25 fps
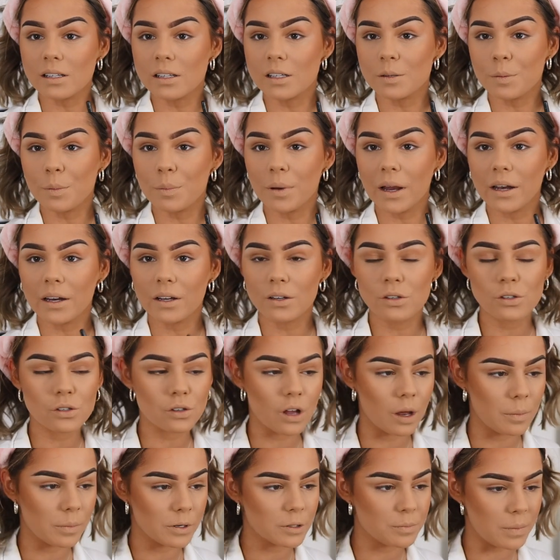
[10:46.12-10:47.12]
seems to be blending
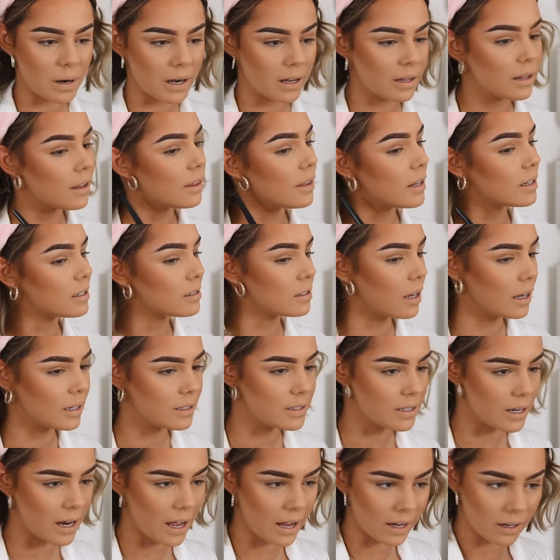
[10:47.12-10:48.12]
so much better than this side
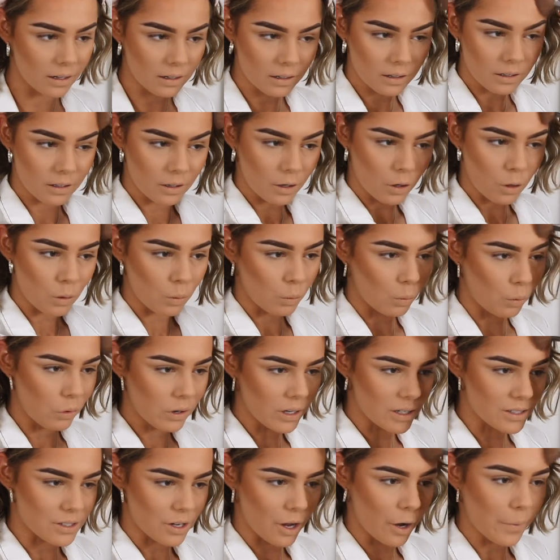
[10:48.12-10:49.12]
today.
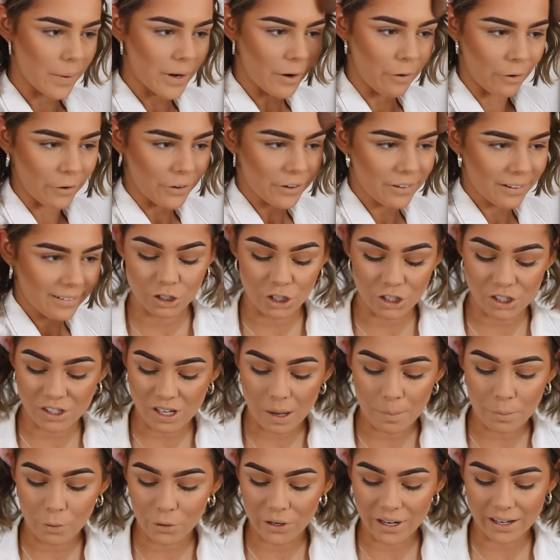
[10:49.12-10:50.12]
What is going on? Just
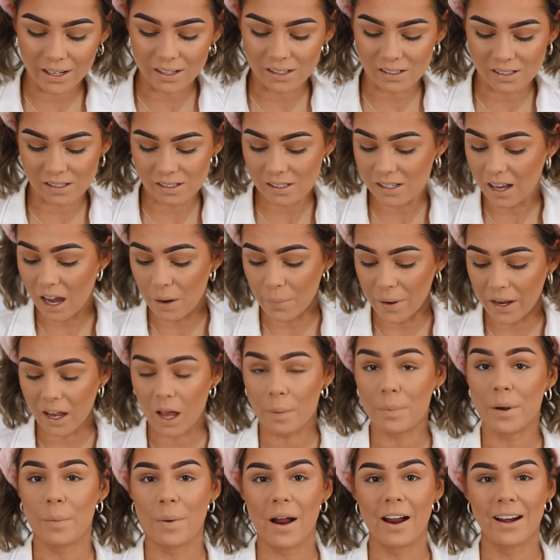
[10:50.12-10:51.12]
some mornings I wake
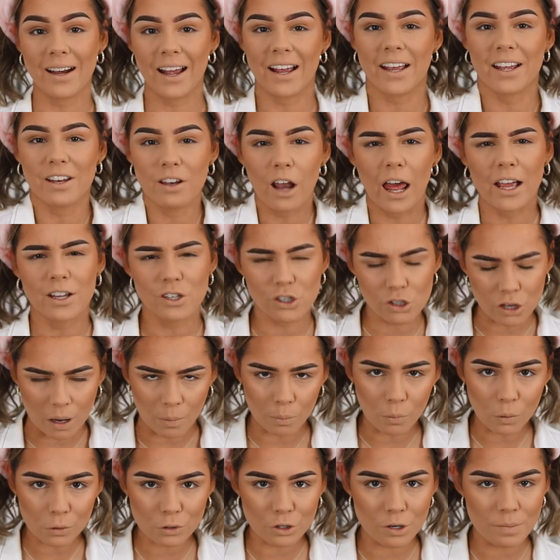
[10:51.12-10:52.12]
up and apparently I can like
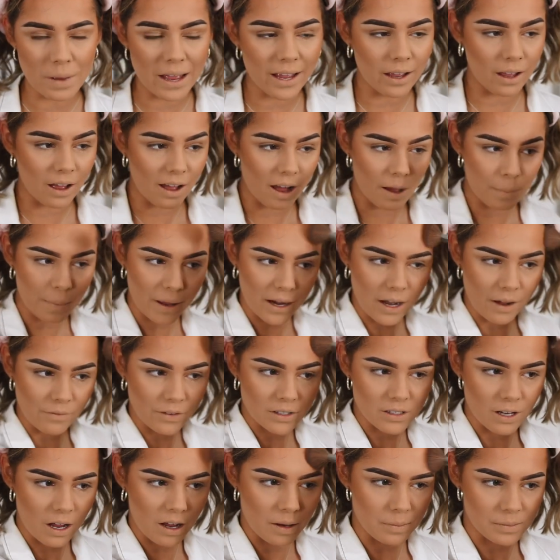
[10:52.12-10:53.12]
somewhat do makeup, and
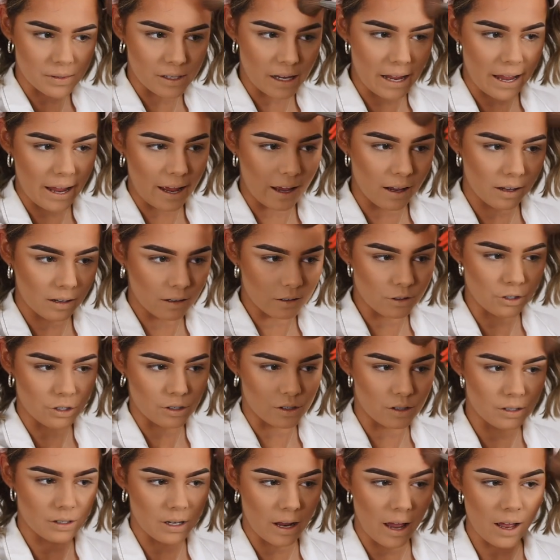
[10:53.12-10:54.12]
other times it
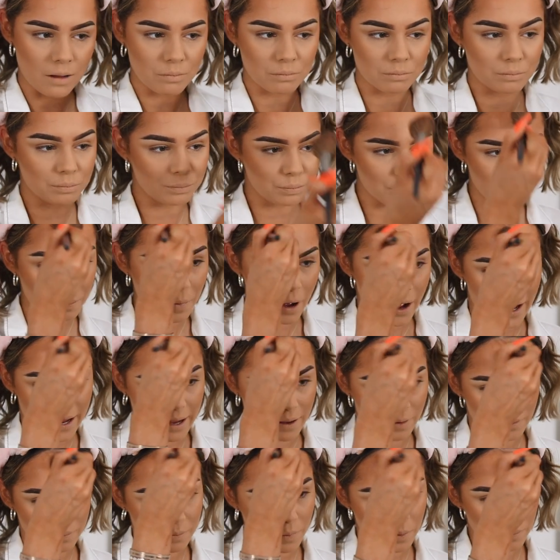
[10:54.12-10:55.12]
just,
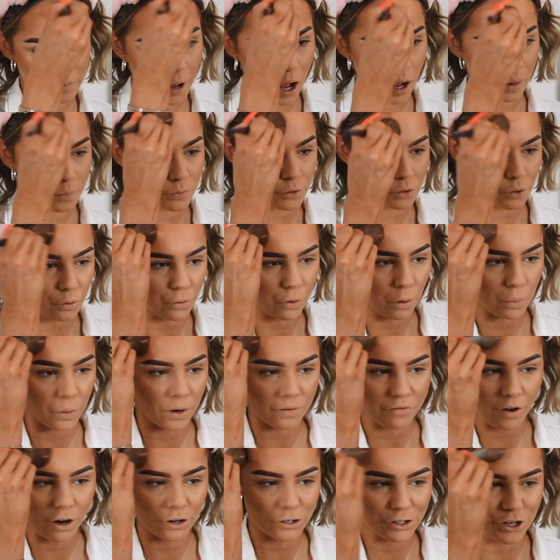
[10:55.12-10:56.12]
my arms do not
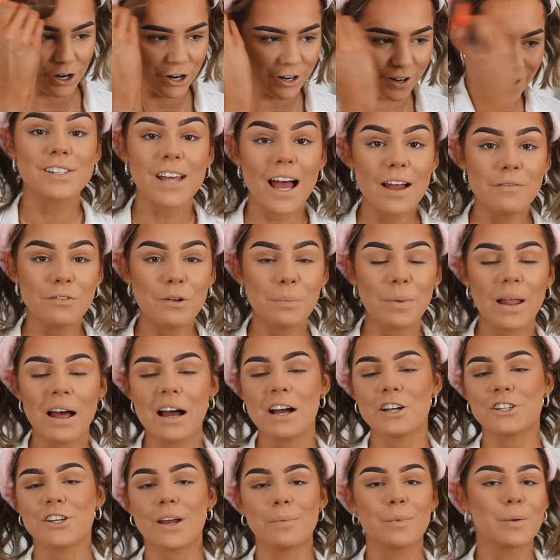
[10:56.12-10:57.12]
want to function. Time for
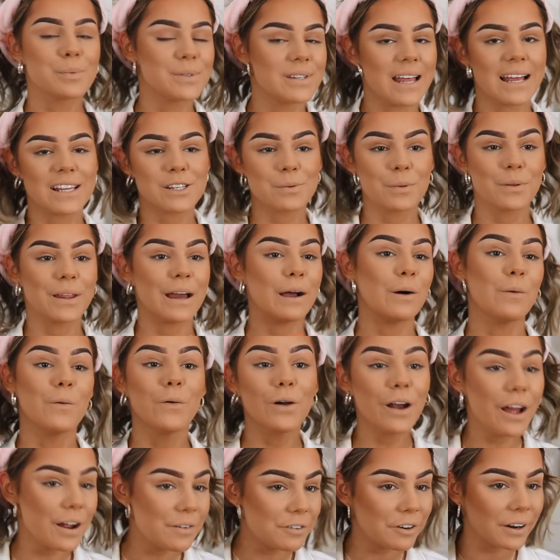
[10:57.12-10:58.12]
blush. I'm obsessed with it
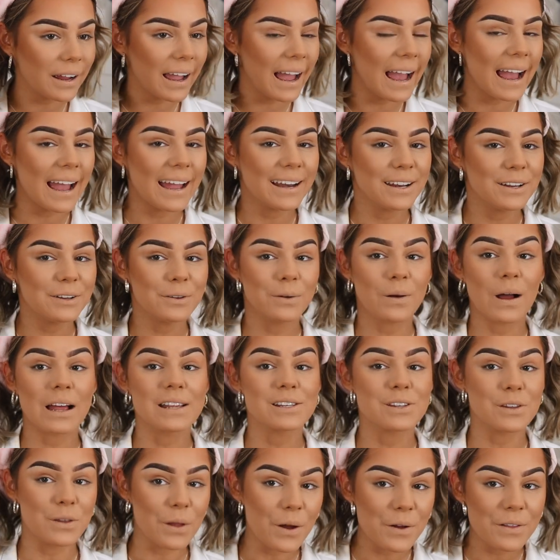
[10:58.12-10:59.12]
all over again. You
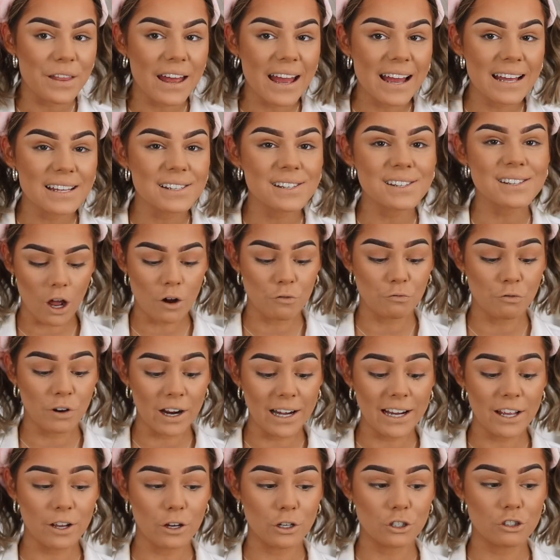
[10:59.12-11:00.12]
guys know this. A
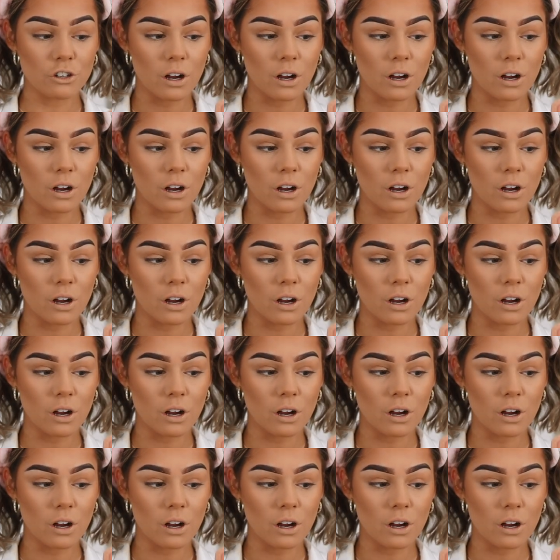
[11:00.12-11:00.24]
really good